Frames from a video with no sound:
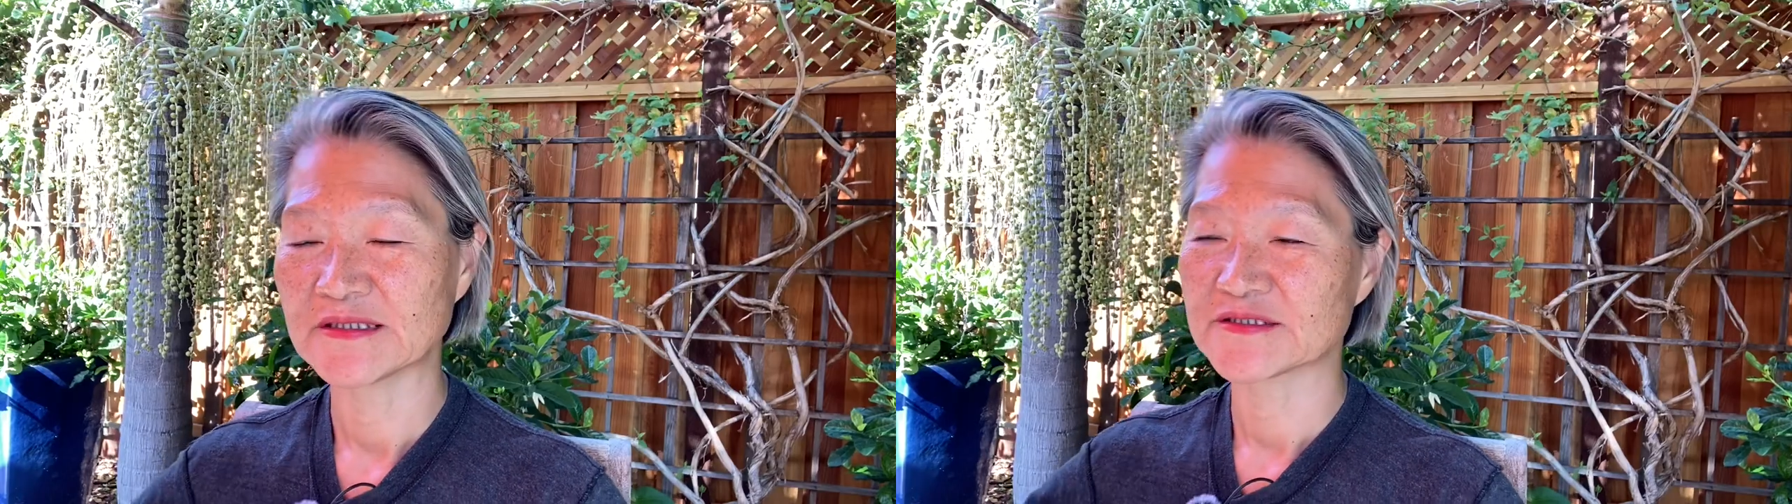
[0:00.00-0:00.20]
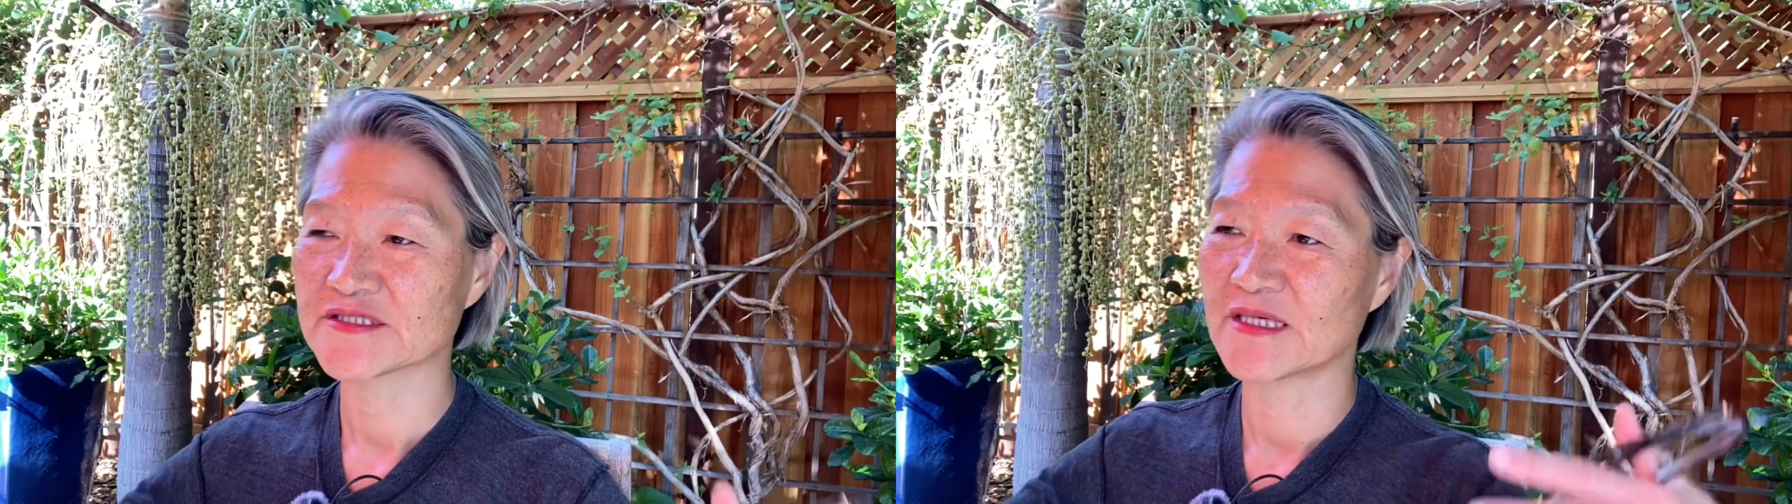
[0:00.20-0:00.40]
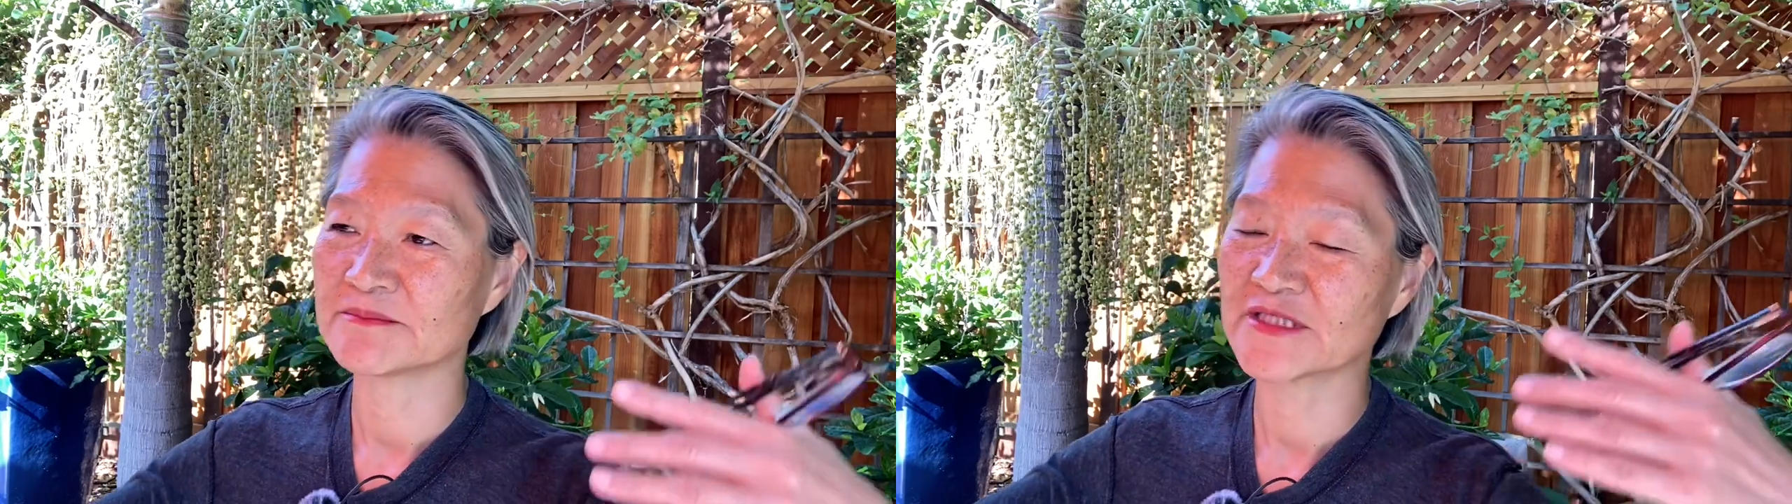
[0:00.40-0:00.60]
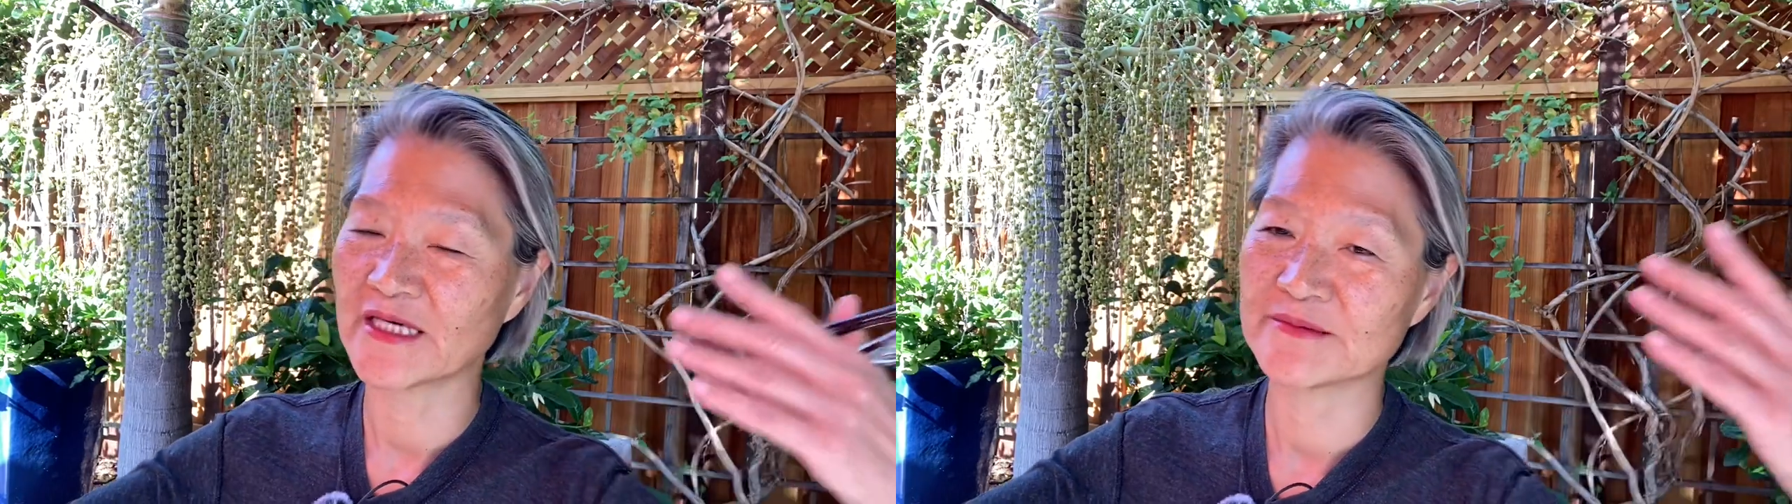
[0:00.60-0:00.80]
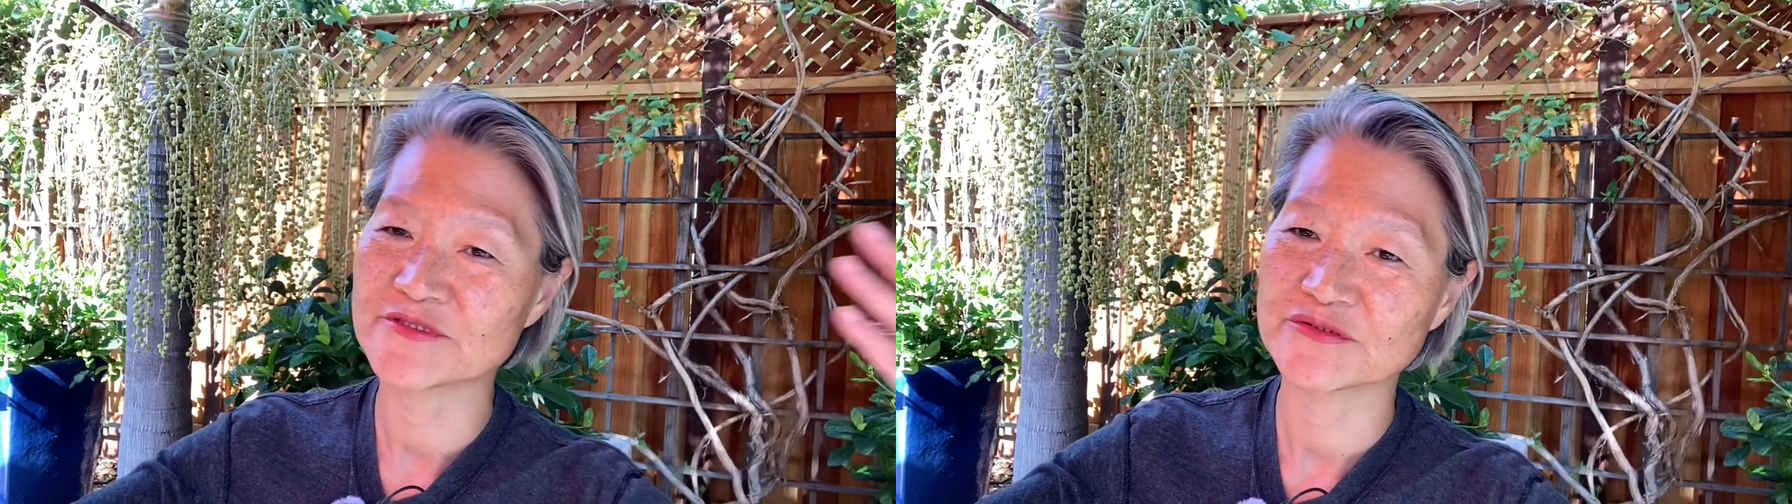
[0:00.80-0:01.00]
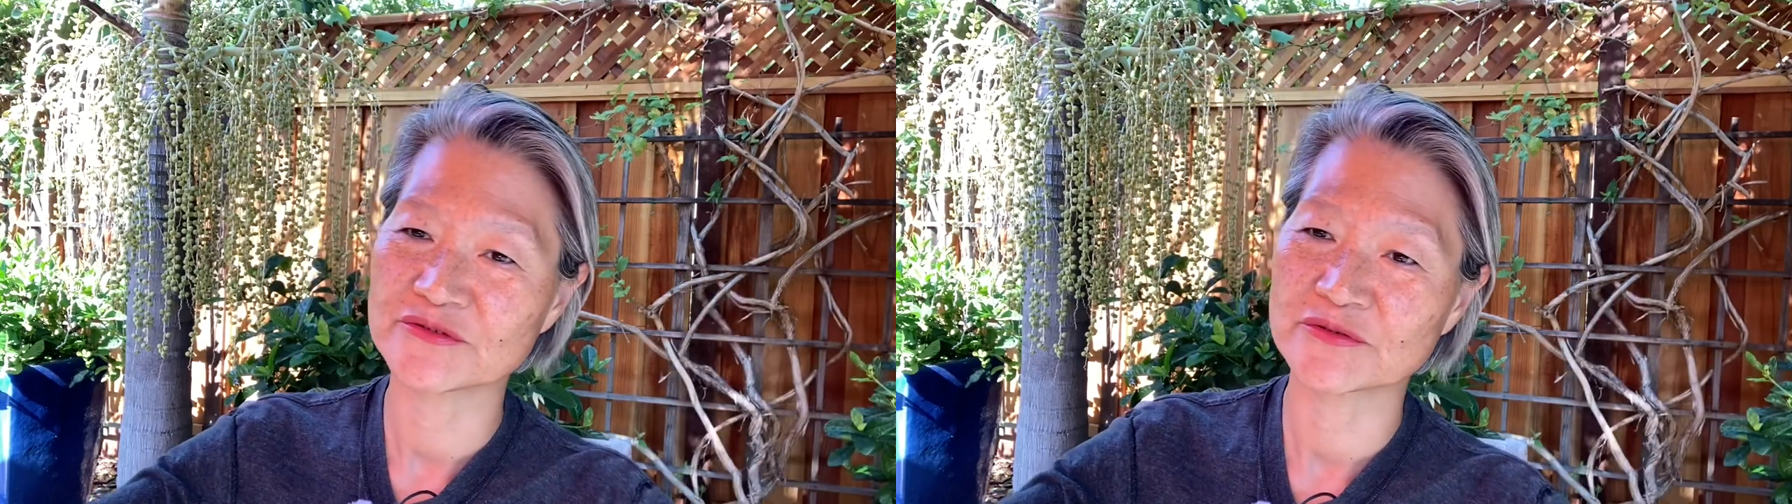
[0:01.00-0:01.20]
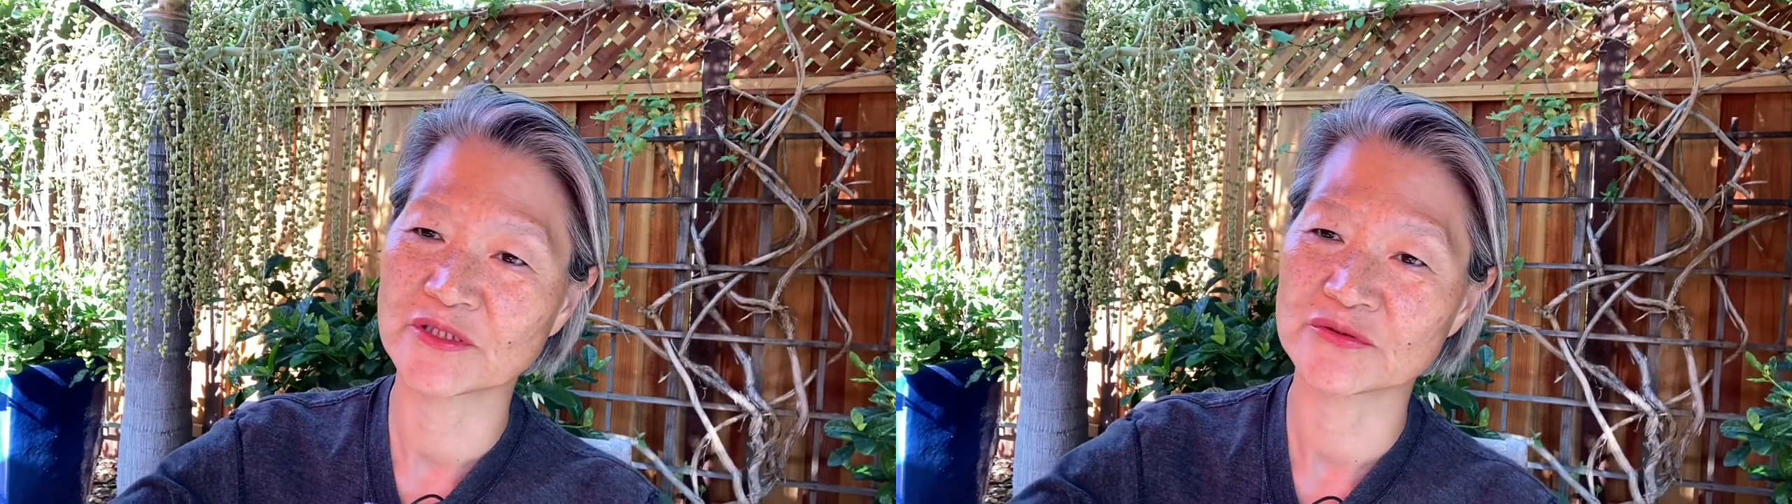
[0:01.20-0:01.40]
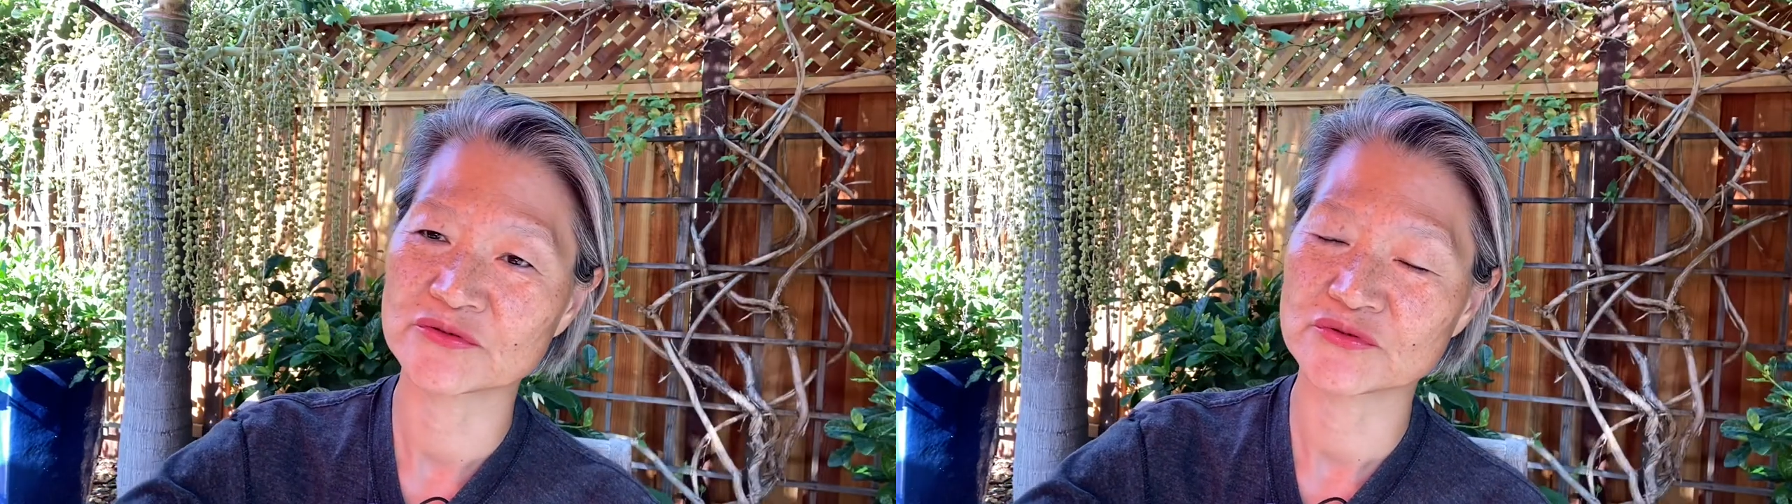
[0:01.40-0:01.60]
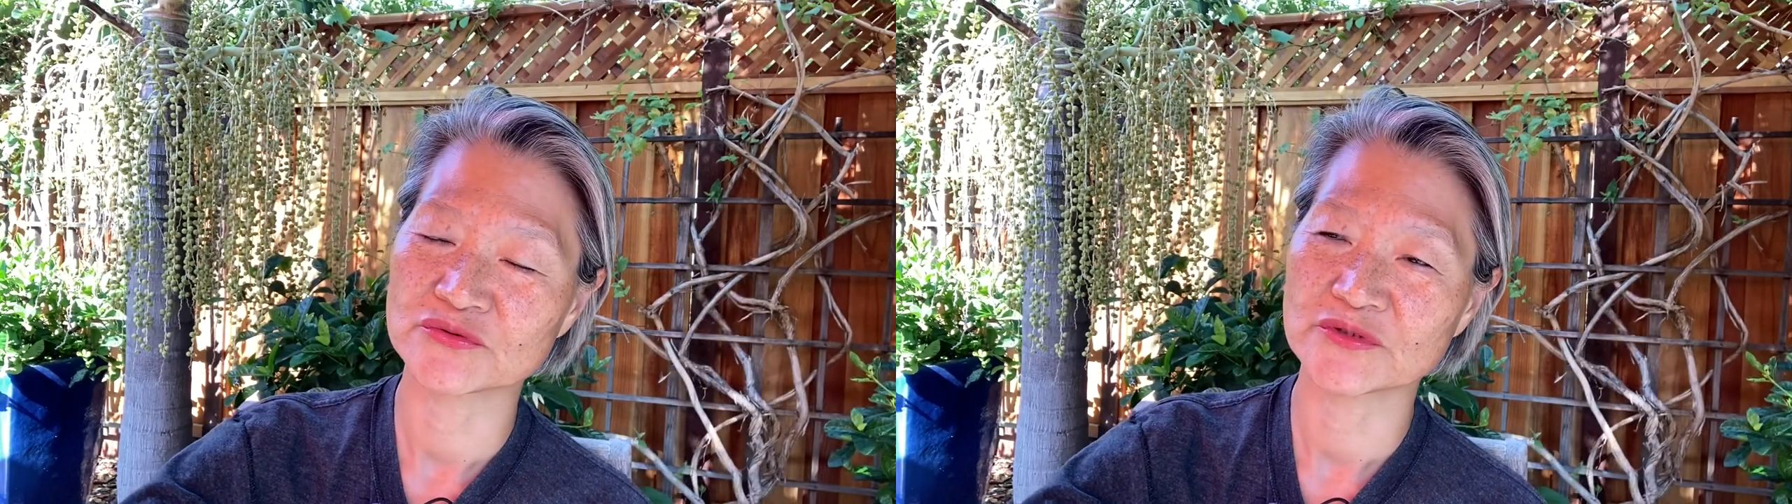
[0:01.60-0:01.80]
Sometimes you go to